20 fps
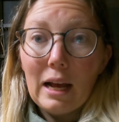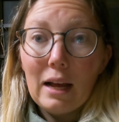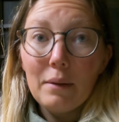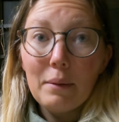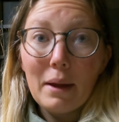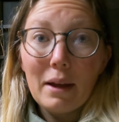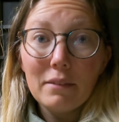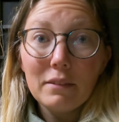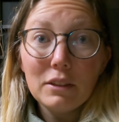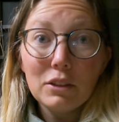I'm
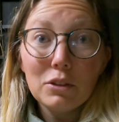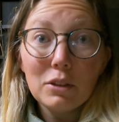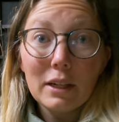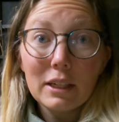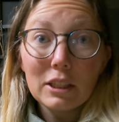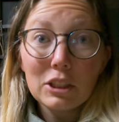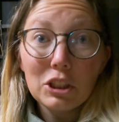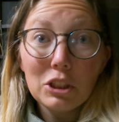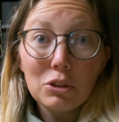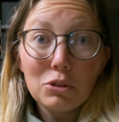having to
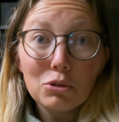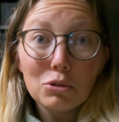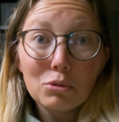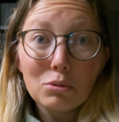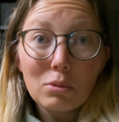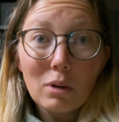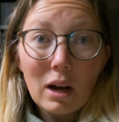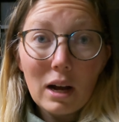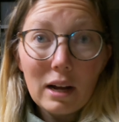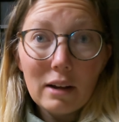actually
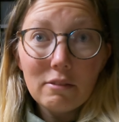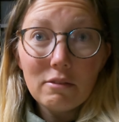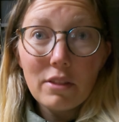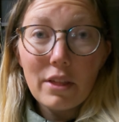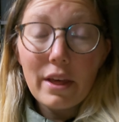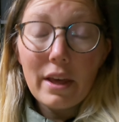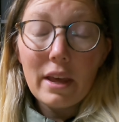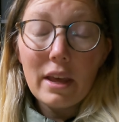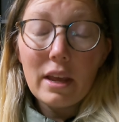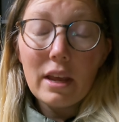drive
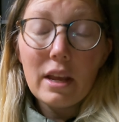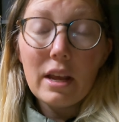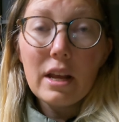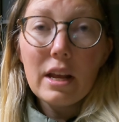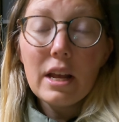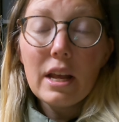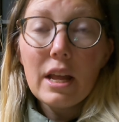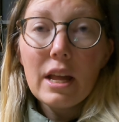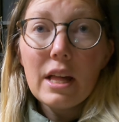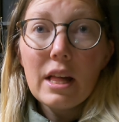there
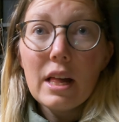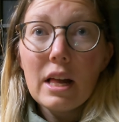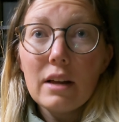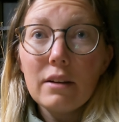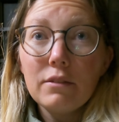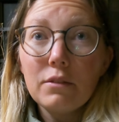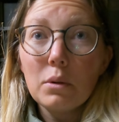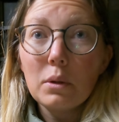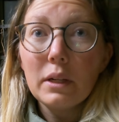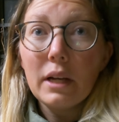
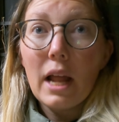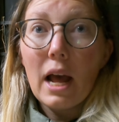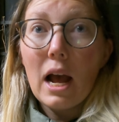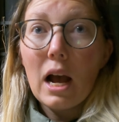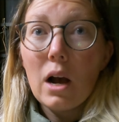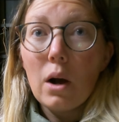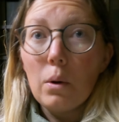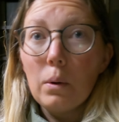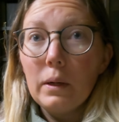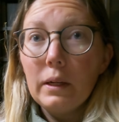for an
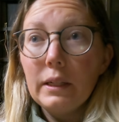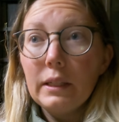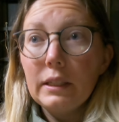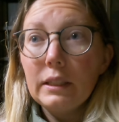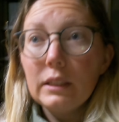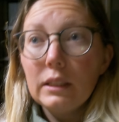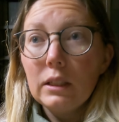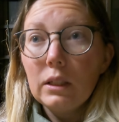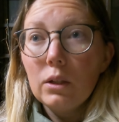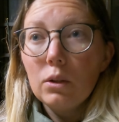hour,
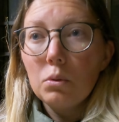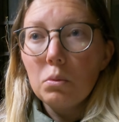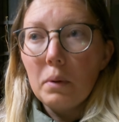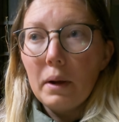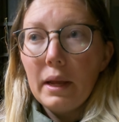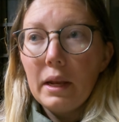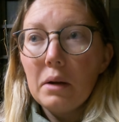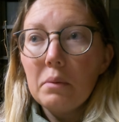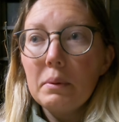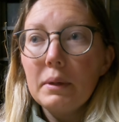
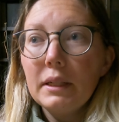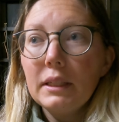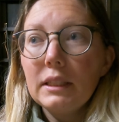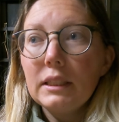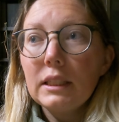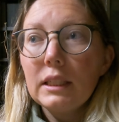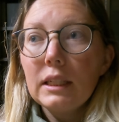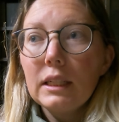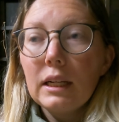wait a bit.